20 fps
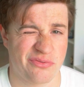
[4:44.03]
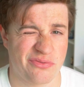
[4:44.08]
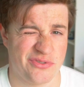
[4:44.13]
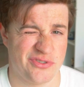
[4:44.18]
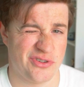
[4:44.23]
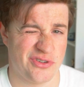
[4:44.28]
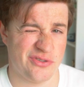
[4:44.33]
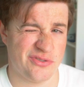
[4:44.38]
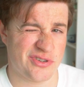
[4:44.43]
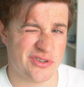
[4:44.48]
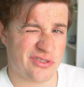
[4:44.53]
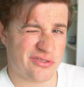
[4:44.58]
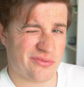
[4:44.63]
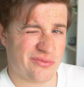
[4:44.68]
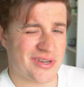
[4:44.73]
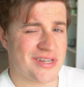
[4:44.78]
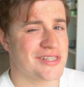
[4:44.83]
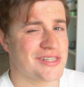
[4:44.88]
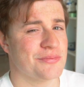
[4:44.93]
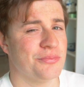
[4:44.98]
2 to
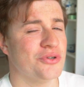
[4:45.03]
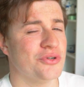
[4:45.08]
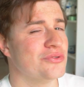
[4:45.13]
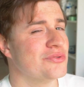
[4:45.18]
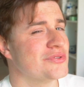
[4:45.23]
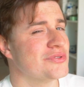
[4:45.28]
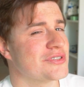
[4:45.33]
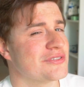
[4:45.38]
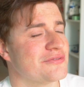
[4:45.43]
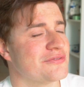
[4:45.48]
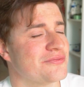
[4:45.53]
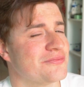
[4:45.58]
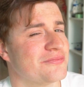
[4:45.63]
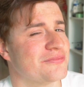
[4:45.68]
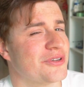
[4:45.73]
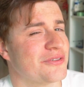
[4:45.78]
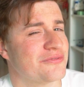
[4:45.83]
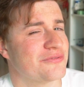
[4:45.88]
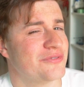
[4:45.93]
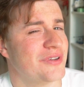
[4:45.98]
3 spools
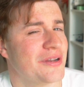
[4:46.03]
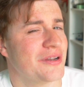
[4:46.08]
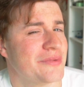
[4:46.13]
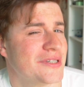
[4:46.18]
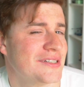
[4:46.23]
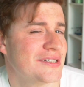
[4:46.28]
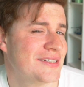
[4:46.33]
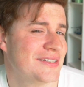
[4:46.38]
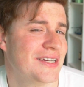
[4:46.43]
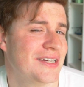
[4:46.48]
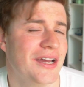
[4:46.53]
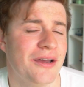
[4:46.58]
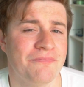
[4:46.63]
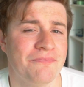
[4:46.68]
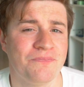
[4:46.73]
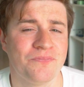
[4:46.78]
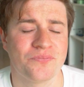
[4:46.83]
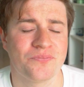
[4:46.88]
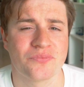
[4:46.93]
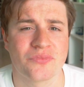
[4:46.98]
of film
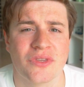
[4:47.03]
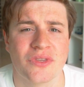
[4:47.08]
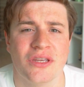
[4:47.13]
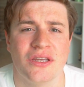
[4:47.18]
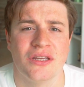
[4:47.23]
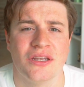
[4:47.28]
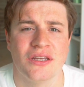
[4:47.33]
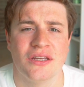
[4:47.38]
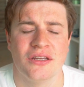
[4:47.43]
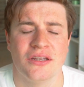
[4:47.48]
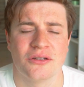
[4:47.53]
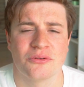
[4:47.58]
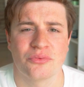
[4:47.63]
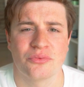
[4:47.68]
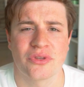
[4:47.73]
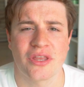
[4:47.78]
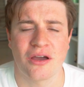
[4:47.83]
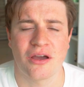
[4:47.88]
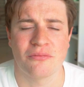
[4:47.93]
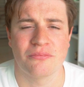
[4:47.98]

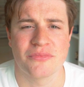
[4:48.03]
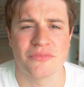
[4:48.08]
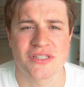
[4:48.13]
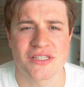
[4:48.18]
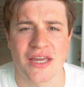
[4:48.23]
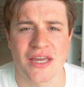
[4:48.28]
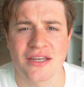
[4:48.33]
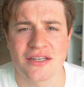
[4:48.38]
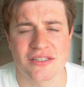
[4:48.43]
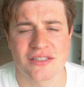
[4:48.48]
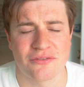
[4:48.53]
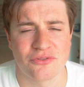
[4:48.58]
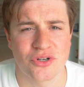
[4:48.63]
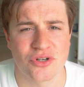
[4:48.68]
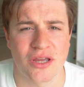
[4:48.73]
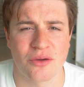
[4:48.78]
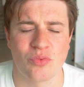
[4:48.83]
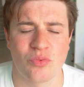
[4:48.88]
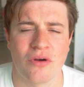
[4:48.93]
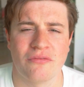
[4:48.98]
without mistakes. I've
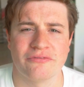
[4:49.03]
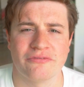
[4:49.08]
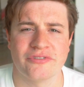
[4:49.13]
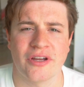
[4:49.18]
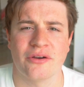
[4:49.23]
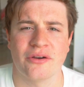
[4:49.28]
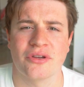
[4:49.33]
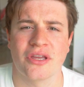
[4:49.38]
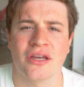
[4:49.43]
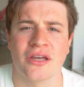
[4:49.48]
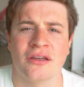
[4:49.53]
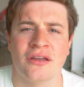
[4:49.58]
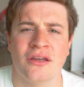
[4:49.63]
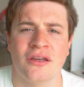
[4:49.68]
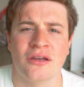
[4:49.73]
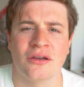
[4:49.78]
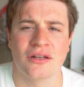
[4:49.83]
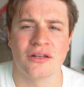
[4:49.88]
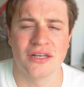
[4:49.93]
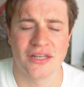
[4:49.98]
already had 1 failure
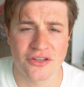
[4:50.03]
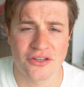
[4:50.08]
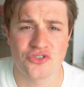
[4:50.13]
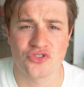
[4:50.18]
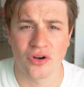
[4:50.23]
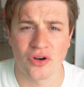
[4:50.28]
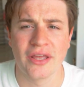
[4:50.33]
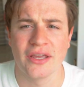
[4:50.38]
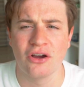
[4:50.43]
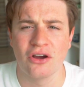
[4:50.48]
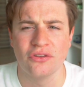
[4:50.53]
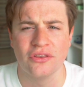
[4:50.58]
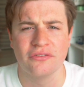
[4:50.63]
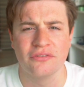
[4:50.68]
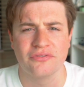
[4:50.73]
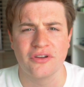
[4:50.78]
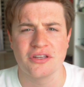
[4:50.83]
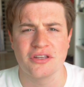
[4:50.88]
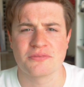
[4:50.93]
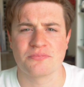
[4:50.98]
literally on the
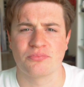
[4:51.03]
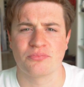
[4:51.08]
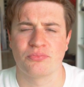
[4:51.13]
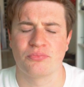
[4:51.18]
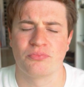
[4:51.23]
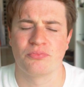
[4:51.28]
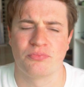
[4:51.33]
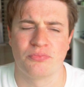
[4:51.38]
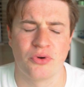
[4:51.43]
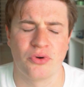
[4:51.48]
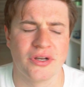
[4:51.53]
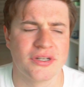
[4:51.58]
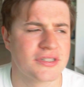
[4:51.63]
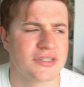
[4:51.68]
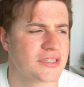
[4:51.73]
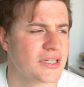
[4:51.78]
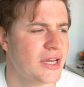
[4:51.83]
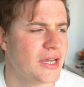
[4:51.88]
first print,